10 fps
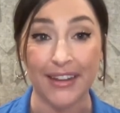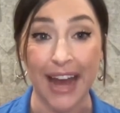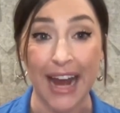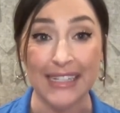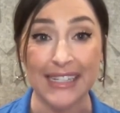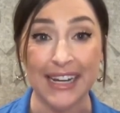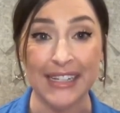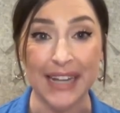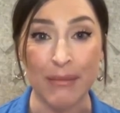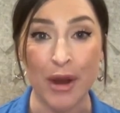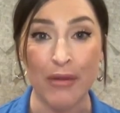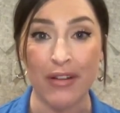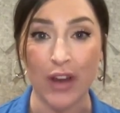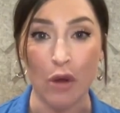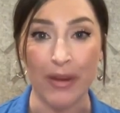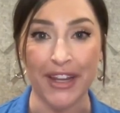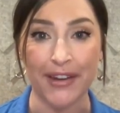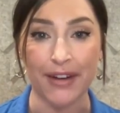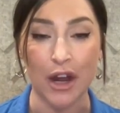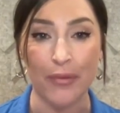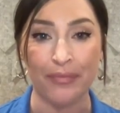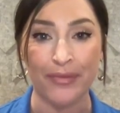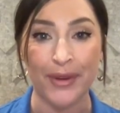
Last, a demo of Open Hxro.